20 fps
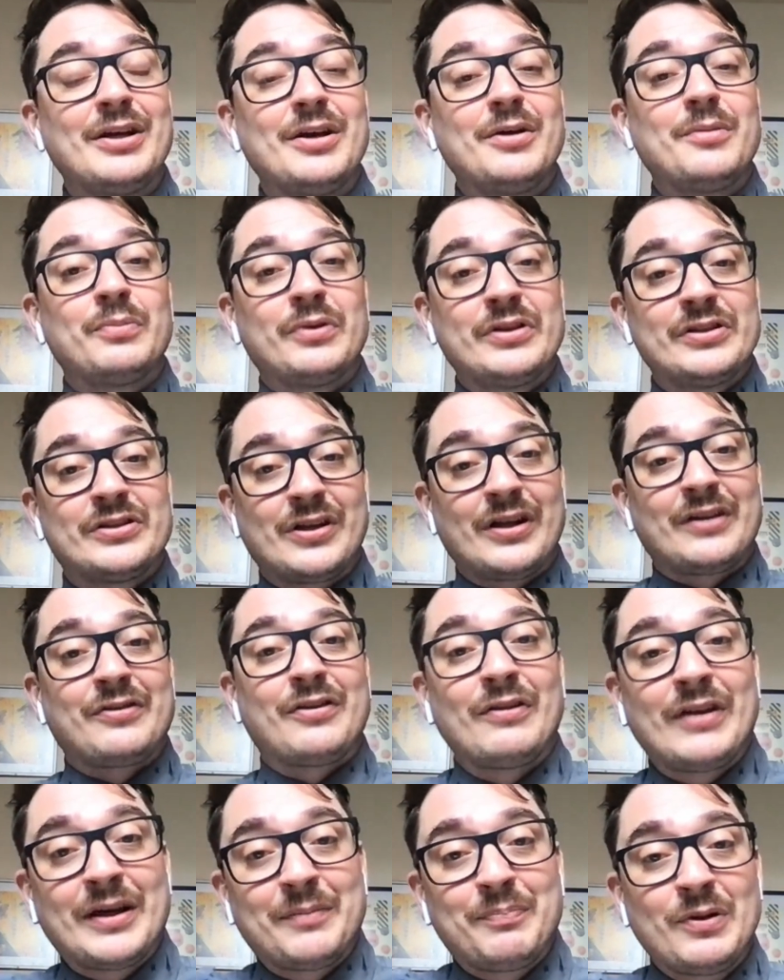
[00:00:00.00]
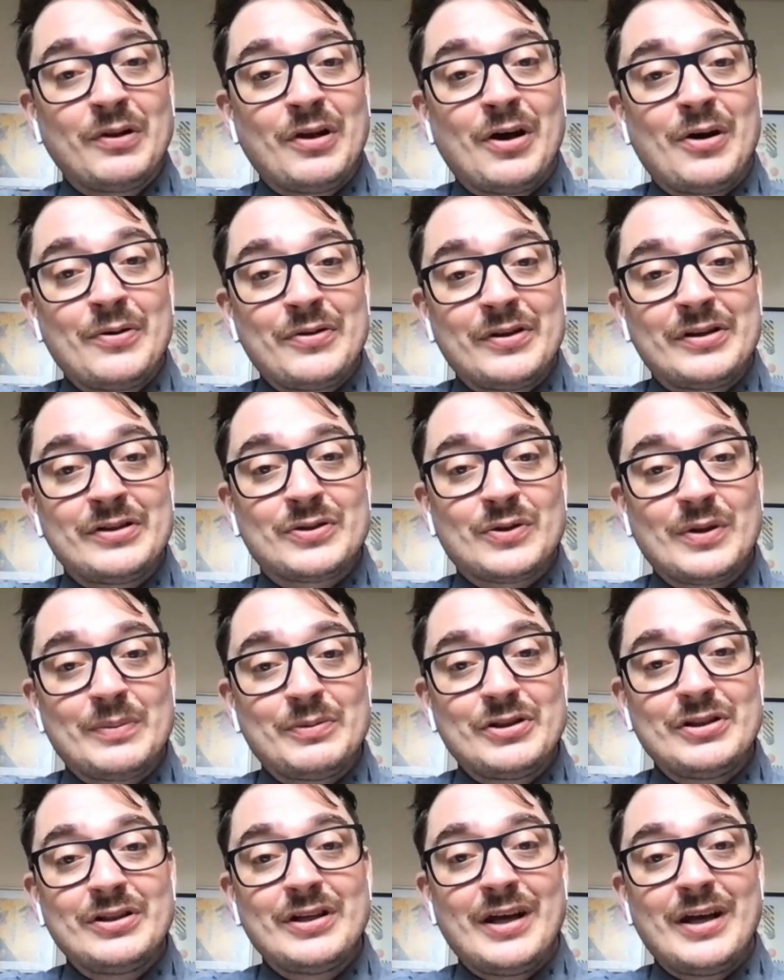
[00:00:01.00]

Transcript: please click the link below in the description,